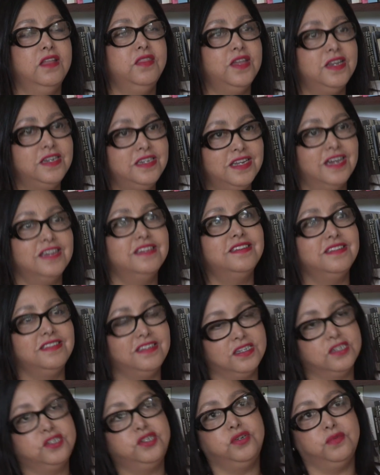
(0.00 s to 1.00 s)
that doesn't
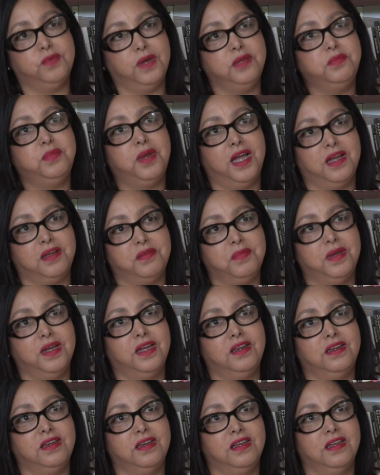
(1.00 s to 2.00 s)
situate black
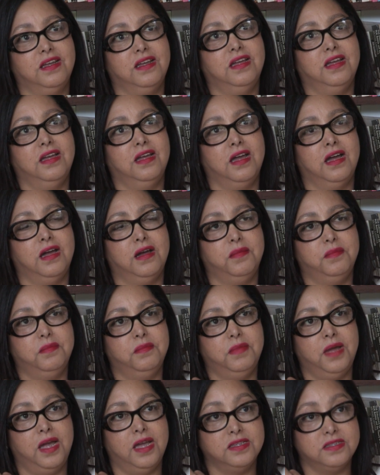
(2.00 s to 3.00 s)
men
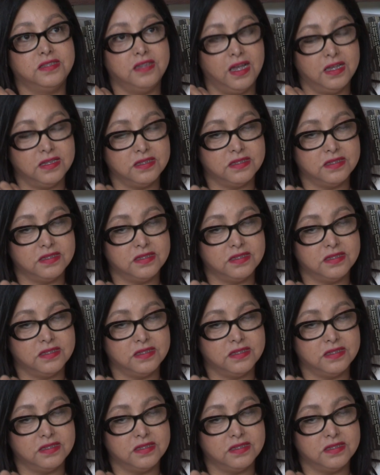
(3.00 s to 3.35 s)
as